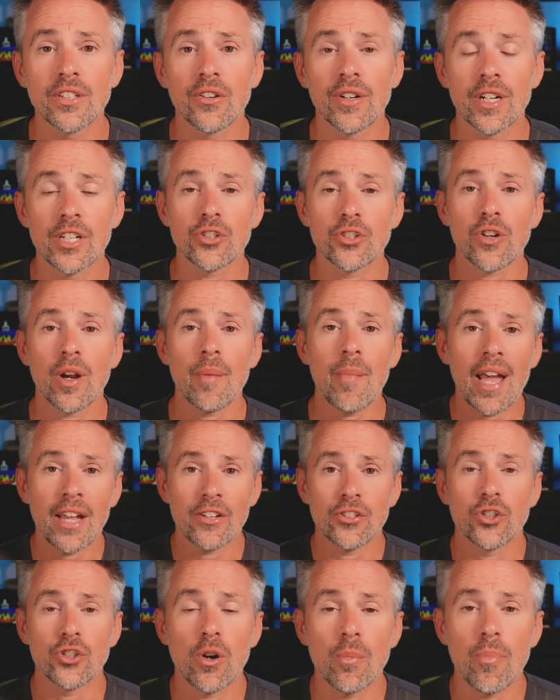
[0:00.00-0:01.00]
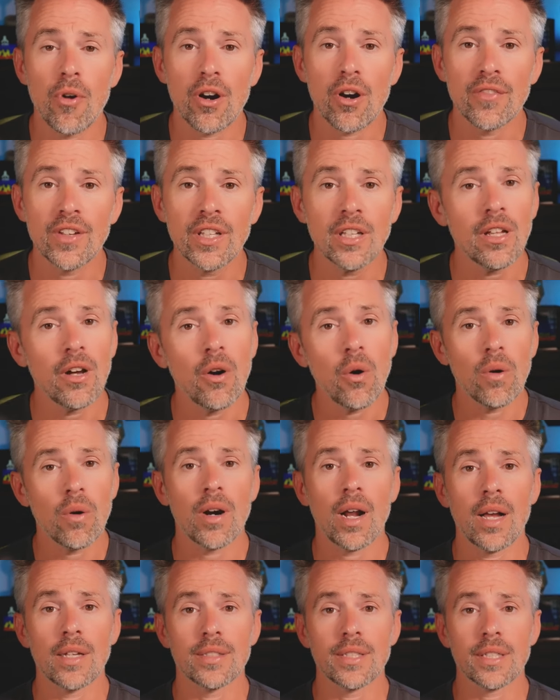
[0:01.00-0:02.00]
or Instagram at Joe Pardavila or
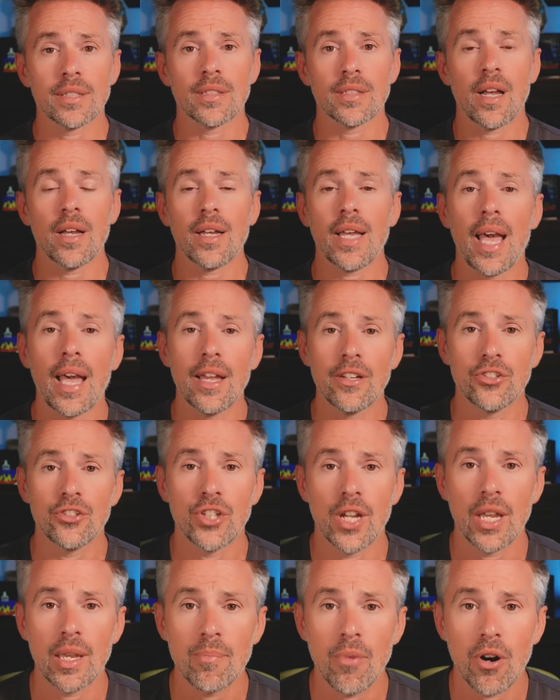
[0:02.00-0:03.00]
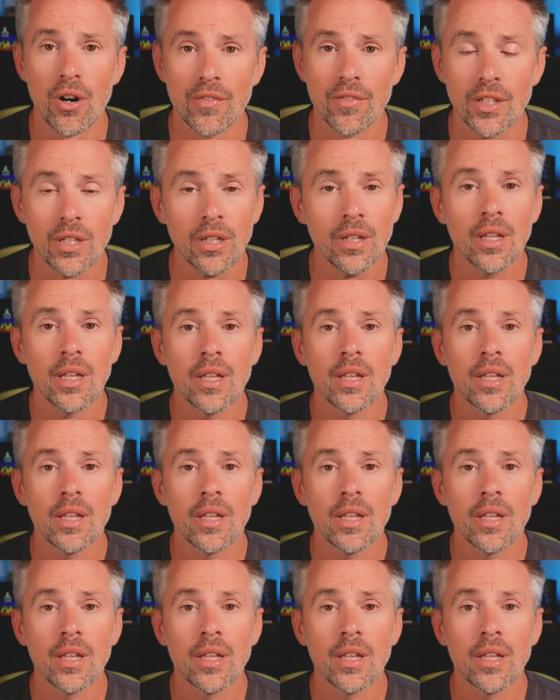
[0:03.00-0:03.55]
on TikTok at J Pardavila.